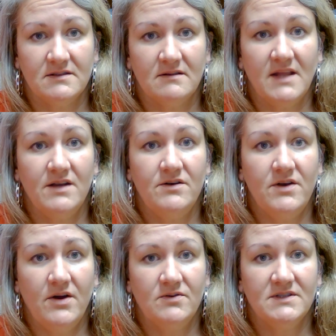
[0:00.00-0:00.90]
that
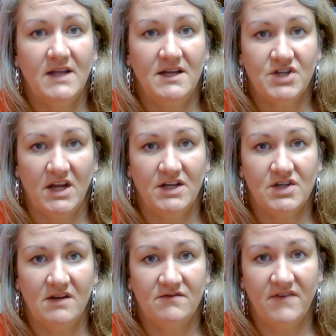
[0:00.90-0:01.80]
note a change
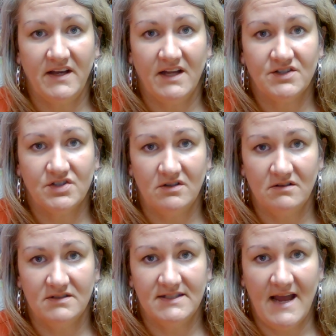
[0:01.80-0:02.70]
in financial
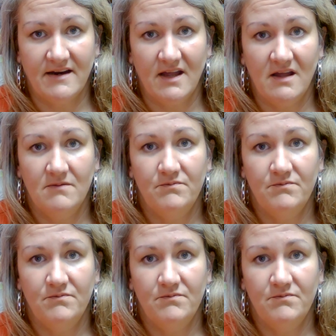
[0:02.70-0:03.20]
data.